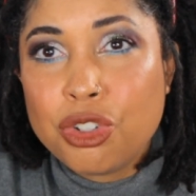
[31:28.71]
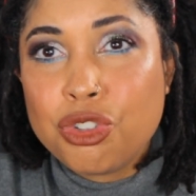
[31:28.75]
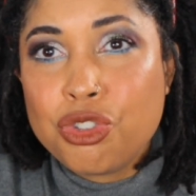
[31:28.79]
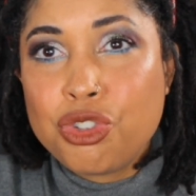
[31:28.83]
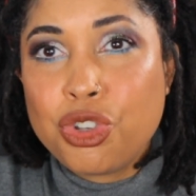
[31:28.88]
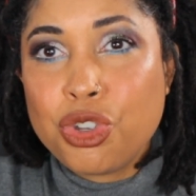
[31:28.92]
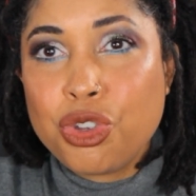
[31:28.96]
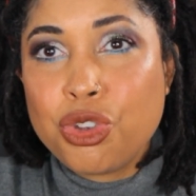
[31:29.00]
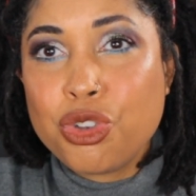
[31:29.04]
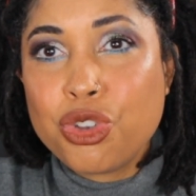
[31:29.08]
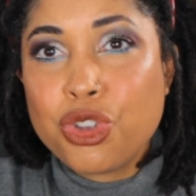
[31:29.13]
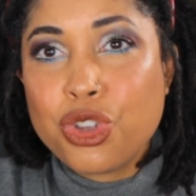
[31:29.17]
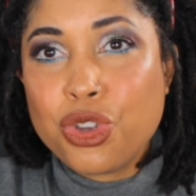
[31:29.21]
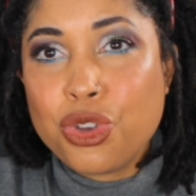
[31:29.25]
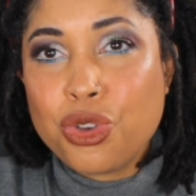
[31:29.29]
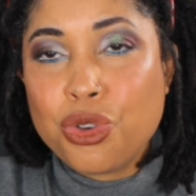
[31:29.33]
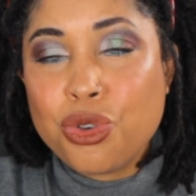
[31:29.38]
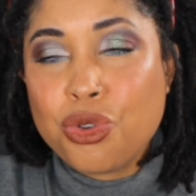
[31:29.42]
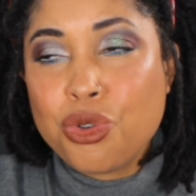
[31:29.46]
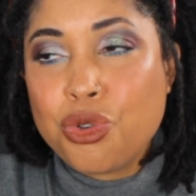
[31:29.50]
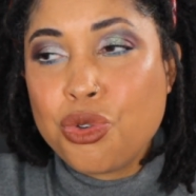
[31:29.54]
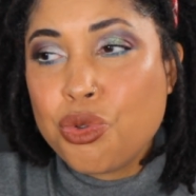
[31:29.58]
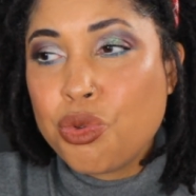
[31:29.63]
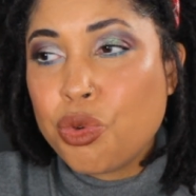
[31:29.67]
Do
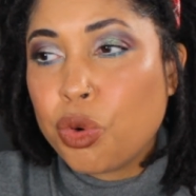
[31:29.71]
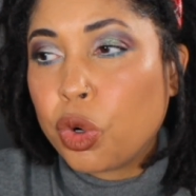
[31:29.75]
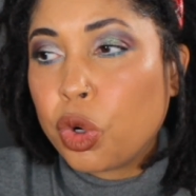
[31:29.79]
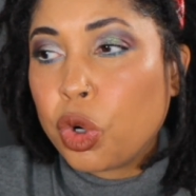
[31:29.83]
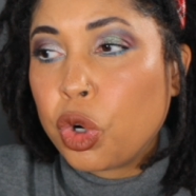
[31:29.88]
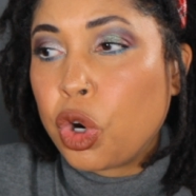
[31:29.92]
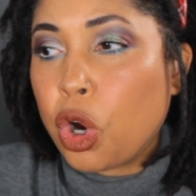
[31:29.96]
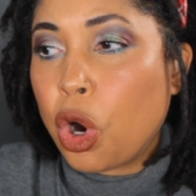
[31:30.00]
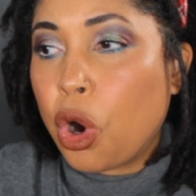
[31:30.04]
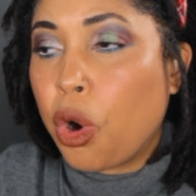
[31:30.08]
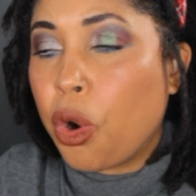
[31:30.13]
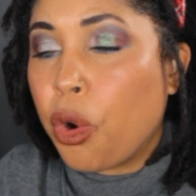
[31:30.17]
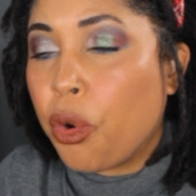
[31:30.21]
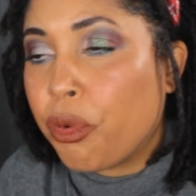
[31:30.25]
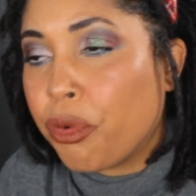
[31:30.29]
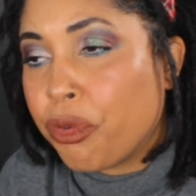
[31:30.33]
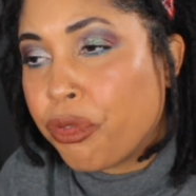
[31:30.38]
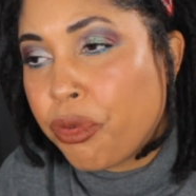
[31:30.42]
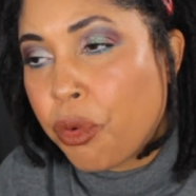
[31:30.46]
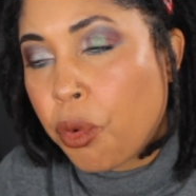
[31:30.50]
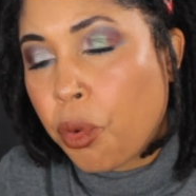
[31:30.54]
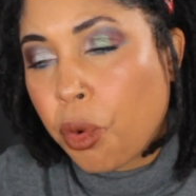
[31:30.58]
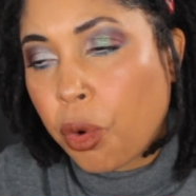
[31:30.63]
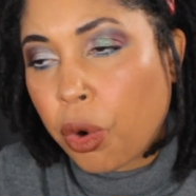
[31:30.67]
you go
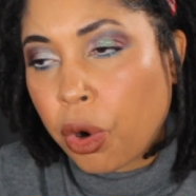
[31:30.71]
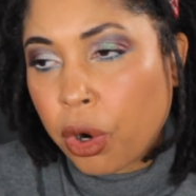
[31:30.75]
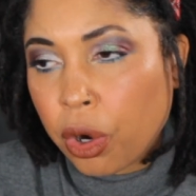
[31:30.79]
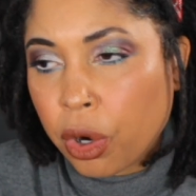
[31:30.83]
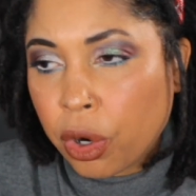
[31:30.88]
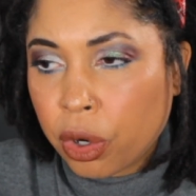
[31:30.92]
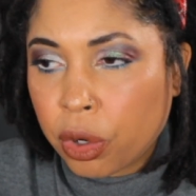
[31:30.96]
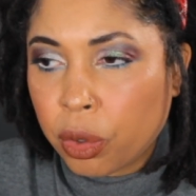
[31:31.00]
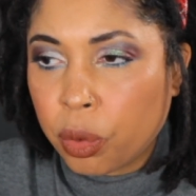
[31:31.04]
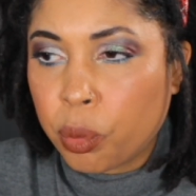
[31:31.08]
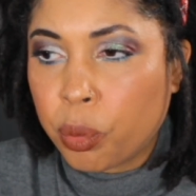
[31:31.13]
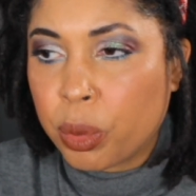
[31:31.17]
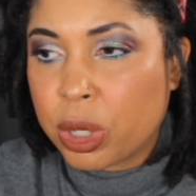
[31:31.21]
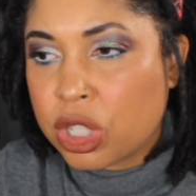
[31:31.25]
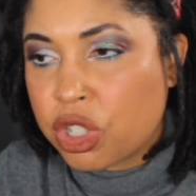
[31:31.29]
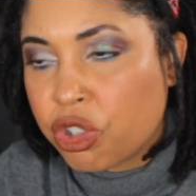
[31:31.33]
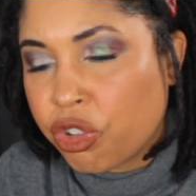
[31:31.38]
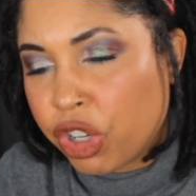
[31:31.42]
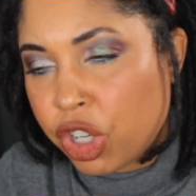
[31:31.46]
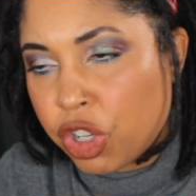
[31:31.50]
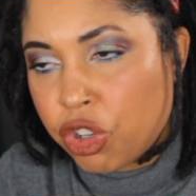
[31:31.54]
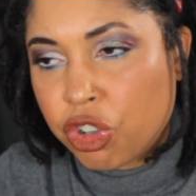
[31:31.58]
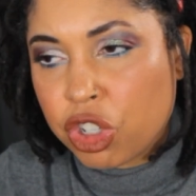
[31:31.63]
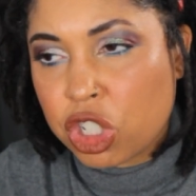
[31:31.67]
for
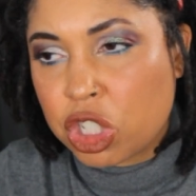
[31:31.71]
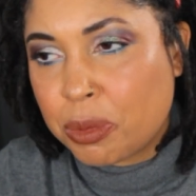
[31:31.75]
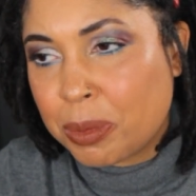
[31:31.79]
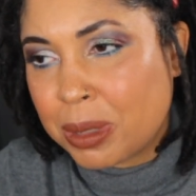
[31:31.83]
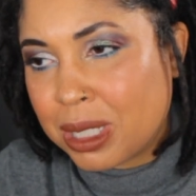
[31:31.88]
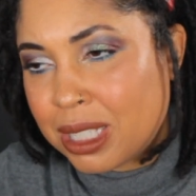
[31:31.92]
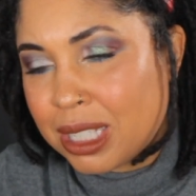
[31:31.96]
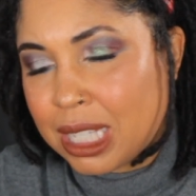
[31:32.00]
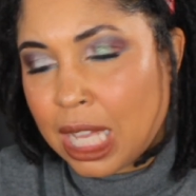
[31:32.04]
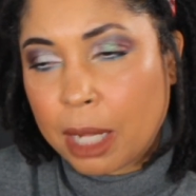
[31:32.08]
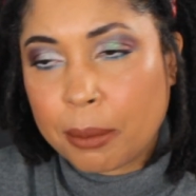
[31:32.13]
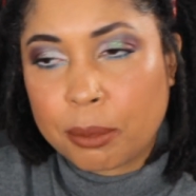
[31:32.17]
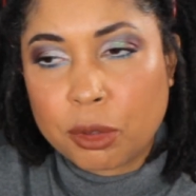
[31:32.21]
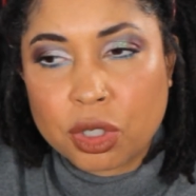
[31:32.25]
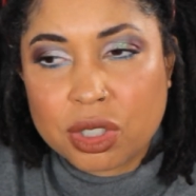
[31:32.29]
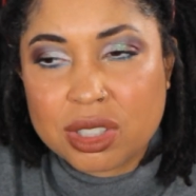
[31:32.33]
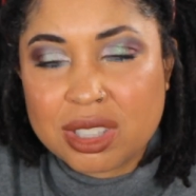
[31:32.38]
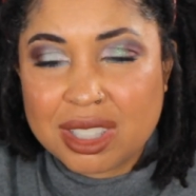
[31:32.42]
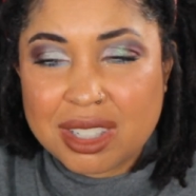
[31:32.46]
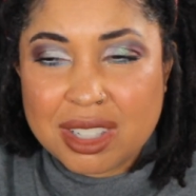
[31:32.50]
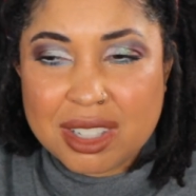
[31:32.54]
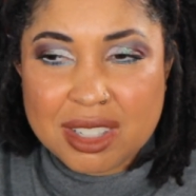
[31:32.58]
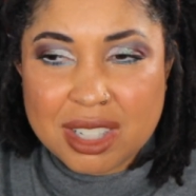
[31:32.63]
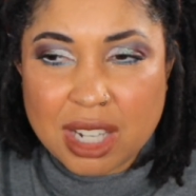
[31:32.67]
wintry Christmas type
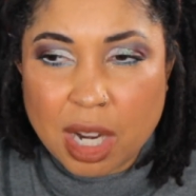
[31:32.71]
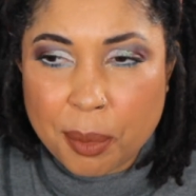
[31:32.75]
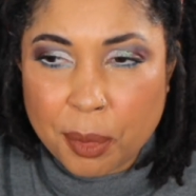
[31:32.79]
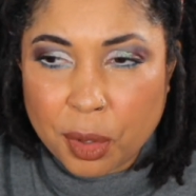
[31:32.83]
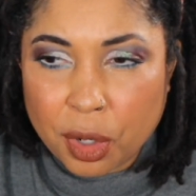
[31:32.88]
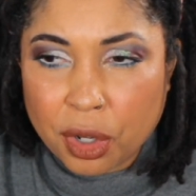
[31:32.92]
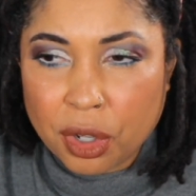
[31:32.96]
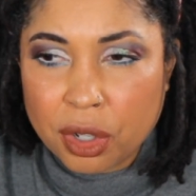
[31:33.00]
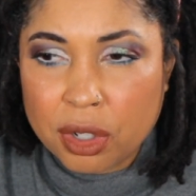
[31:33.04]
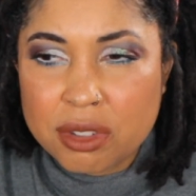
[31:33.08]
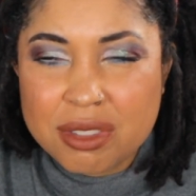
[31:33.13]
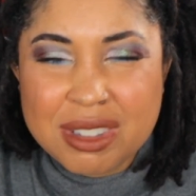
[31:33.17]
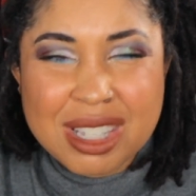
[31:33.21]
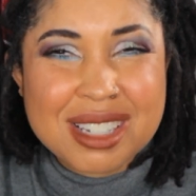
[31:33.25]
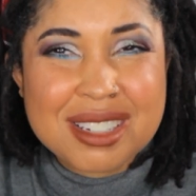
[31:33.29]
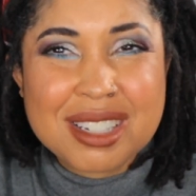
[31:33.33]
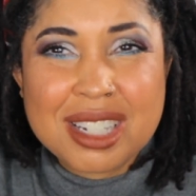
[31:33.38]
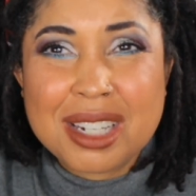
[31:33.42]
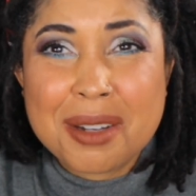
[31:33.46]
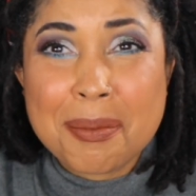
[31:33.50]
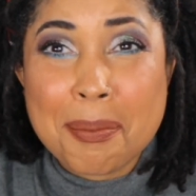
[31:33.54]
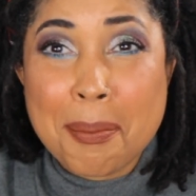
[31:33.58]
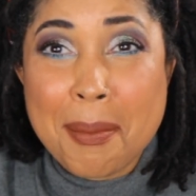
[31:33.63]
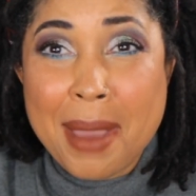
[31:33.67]
looks in the summer? Does
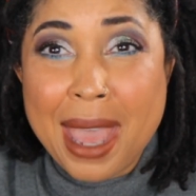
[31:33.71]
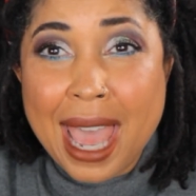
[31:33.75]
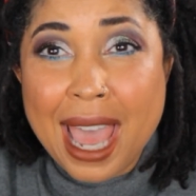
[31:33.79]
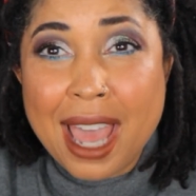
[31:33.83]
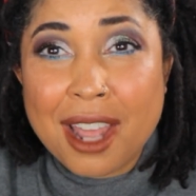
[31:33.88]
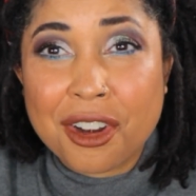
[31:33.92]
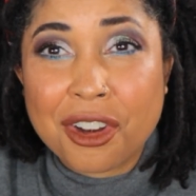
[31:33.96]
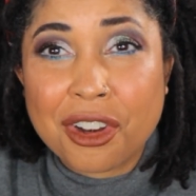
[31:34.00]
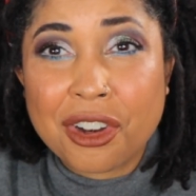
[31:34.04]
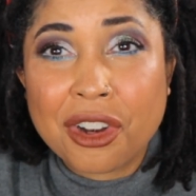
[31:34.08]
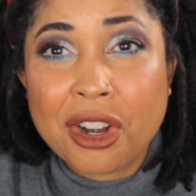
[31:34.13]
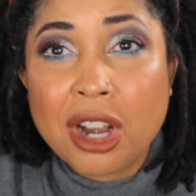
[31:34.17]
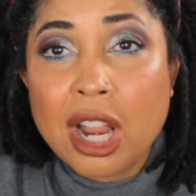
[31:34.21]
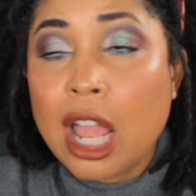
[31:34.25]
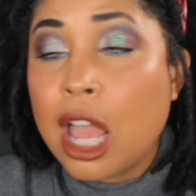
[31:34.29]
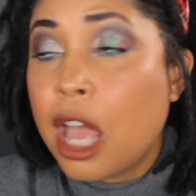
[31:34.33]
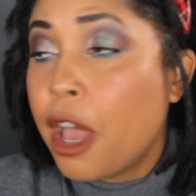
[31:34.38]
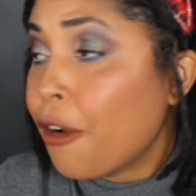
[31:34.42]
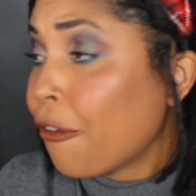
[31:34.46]
it matter?